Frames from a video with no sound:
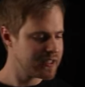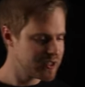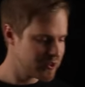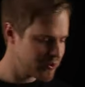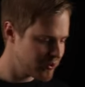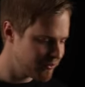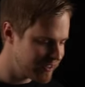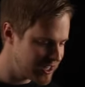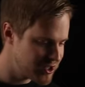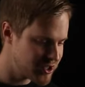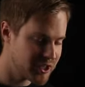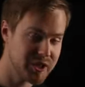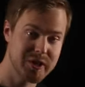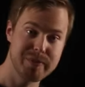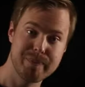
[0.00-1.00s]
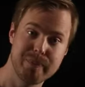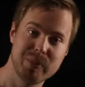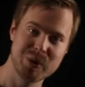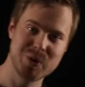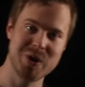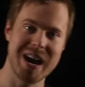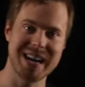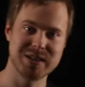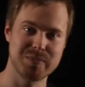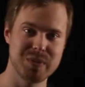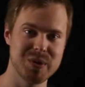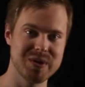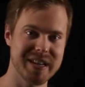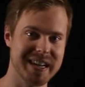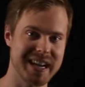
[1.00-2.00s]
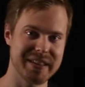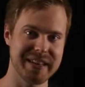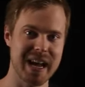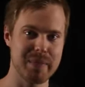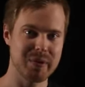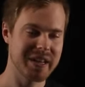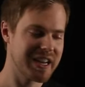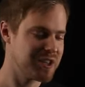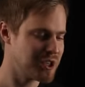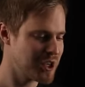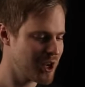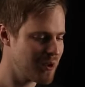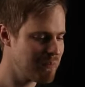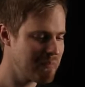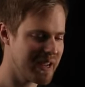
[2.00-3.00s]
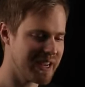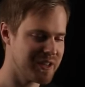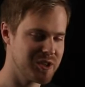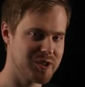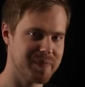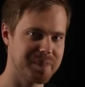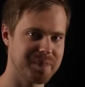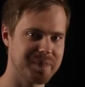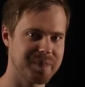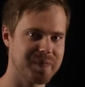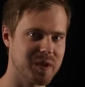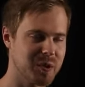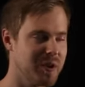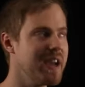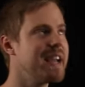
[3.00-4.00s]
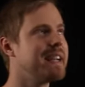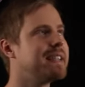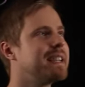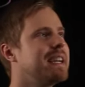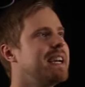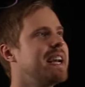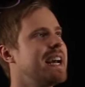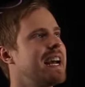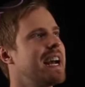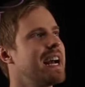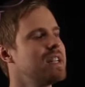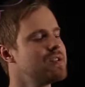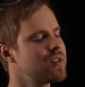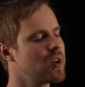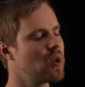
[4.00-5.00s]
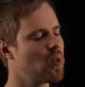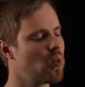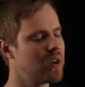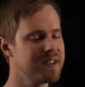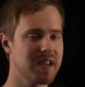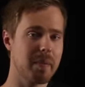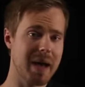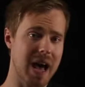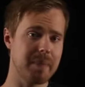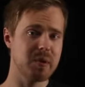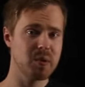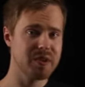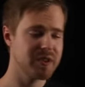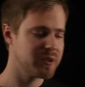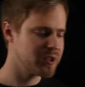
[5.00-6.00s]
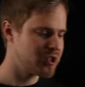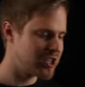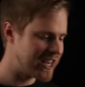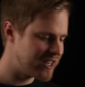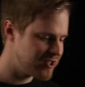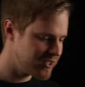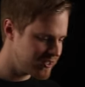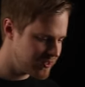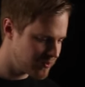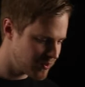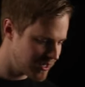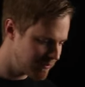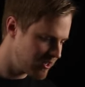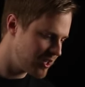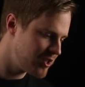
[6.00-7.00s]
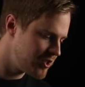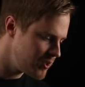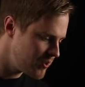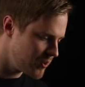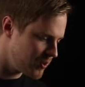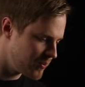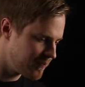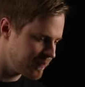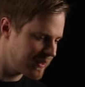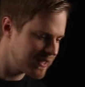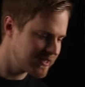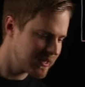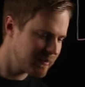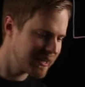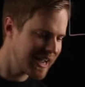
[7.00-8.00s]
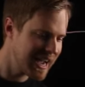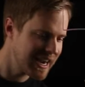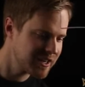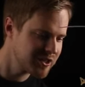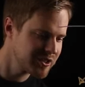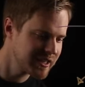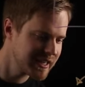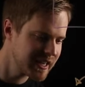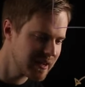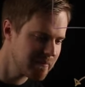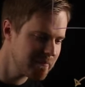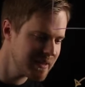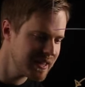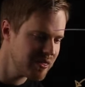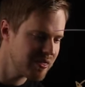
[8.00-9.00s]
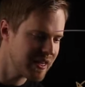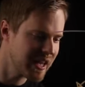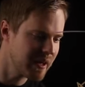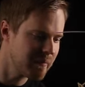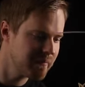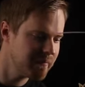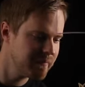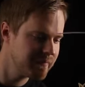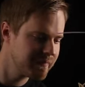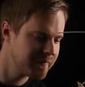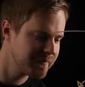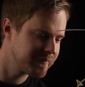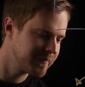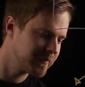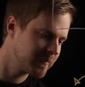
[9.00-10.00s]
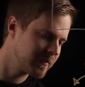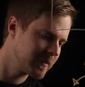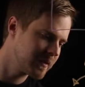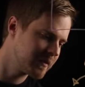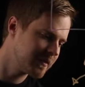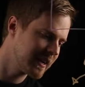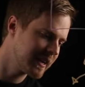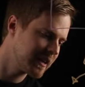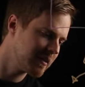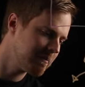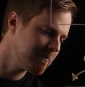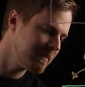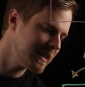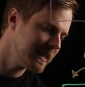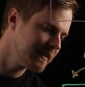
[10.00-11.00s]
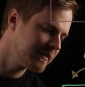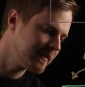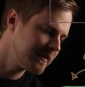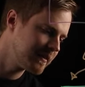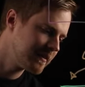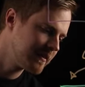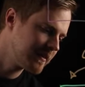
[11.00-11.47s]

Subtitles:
to feature bluegrass music on the application homepage. Great. And so once I'm happy with those changes, what I'm going to do is I'm going to actually commit them, say commit